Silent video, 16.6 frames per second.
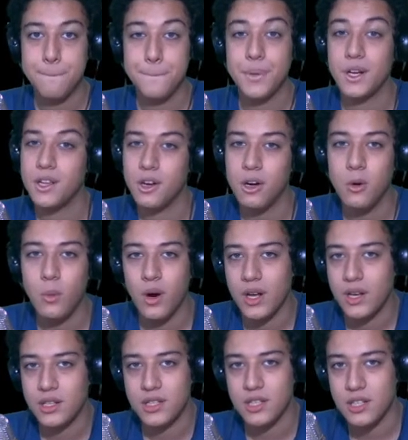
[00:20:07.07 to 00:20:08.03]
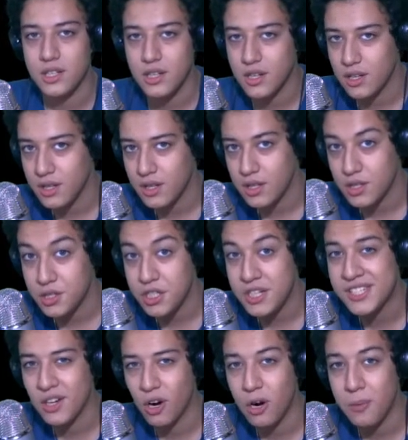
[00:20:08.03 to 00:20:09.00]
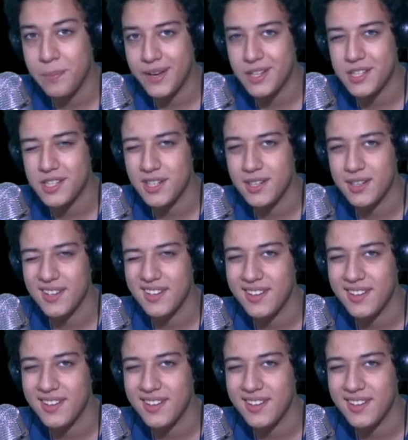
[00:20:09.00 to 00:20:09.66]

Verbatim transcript: But you know what? She's our bitch.